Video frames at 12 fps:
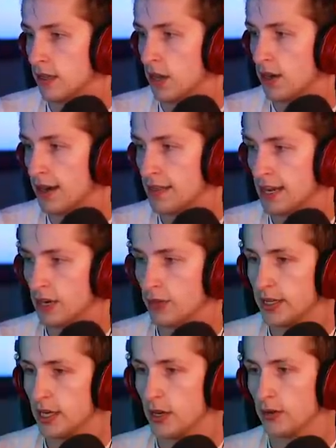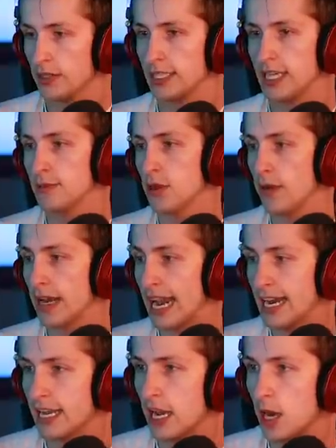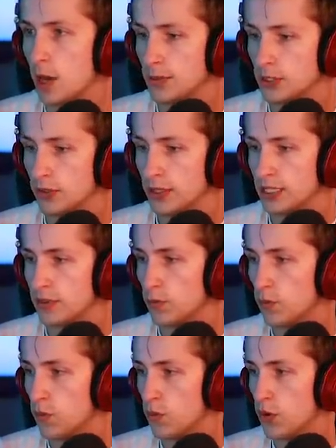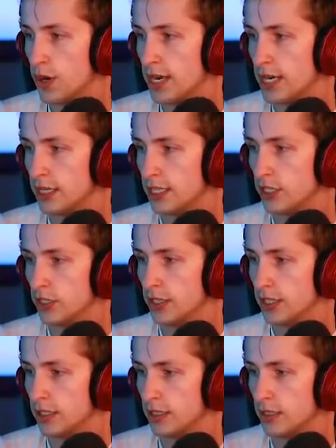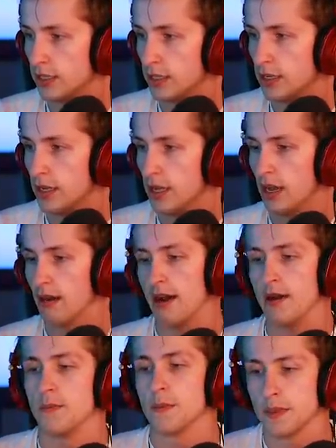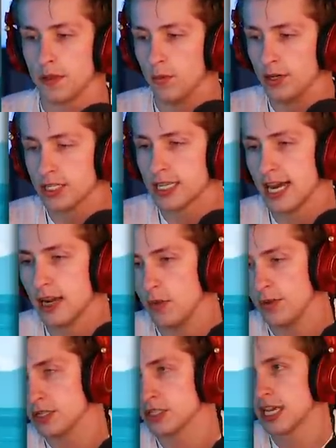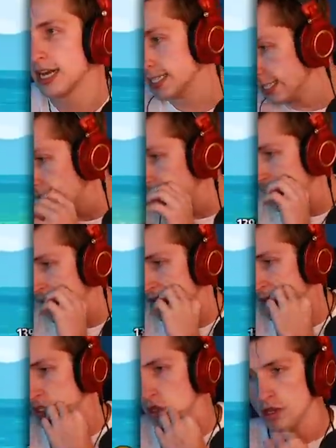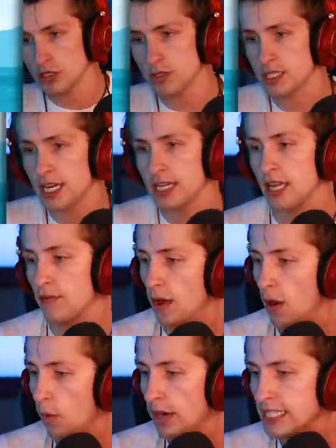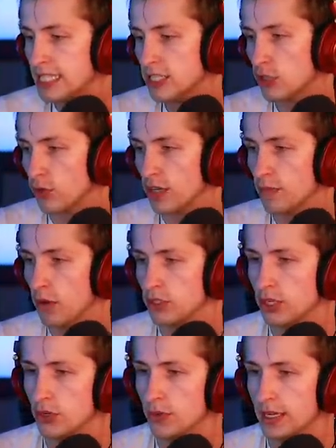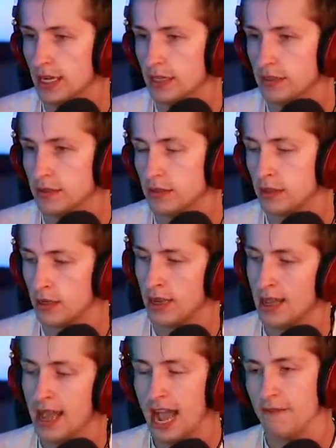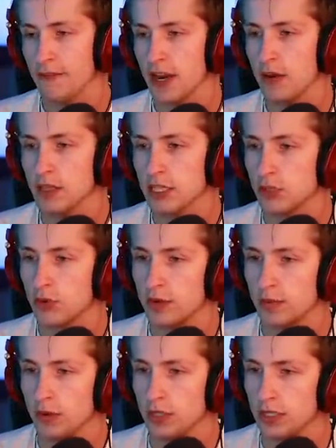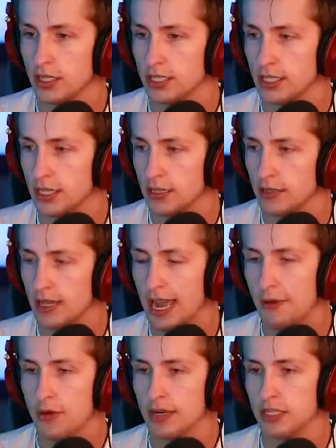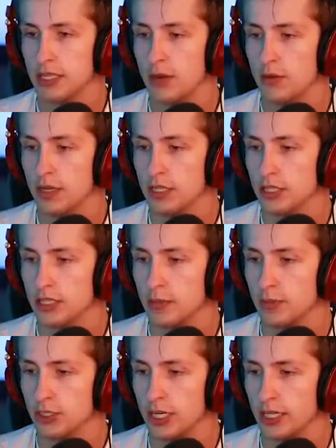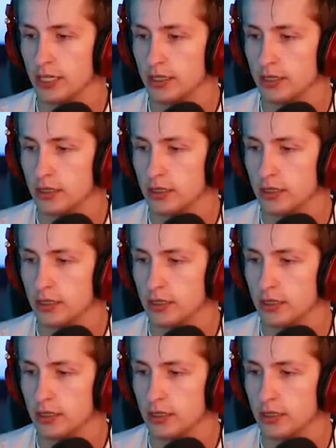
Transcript: All right, there we go. Keep going. And I got opportunist. Really good. All right, we just gotta we just gotta stay alive. As long as we stay alive. What does this green potion do again? I forgot what this green potion does again. I want to I want to just double check it.